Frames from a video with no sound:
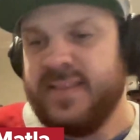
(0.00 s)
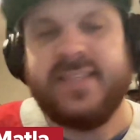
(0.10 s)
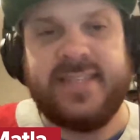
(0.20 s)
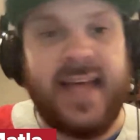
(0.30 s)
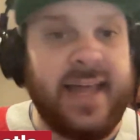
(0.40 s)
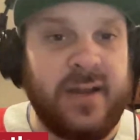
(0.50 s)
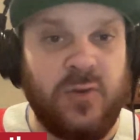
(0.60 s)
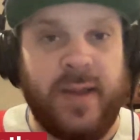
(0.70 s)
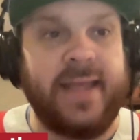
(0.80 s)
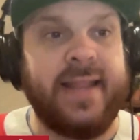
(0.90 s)
This is not a
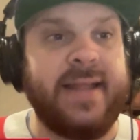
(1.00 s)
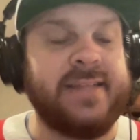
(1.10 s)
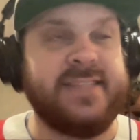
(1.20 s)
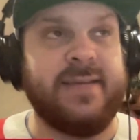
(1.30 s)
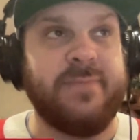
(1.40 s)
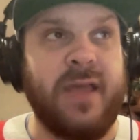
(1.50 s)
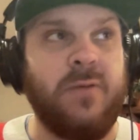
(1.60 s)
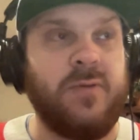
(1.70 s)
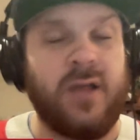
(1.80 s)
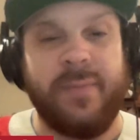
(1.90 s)
great Canadiens team.
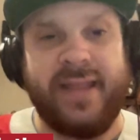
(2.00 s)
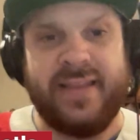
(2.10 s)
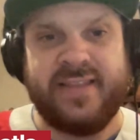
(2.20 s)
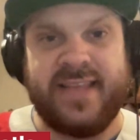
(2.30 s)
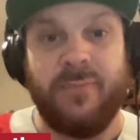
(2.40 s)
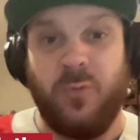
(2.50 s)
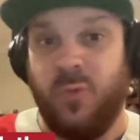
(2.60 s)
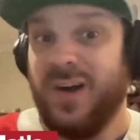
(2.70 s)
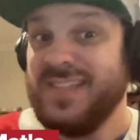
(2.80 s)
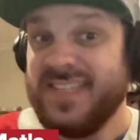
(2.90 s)
They coming into this game are
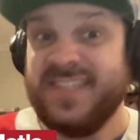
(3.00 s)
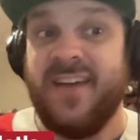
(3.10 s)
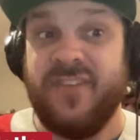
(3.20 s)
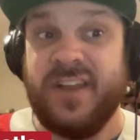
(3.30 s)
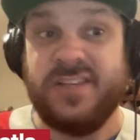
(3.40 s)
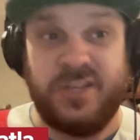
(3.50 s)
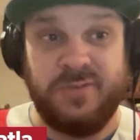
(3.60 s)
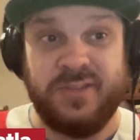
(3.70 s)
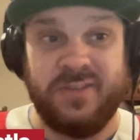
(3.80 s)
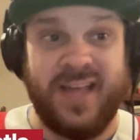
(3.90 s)

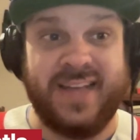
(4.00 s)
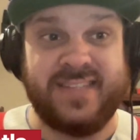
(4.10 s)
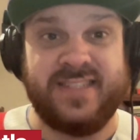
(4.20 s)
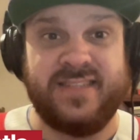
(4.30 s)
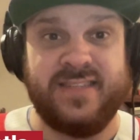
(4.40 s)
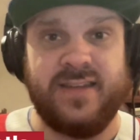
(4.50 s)
1-7-2 in their last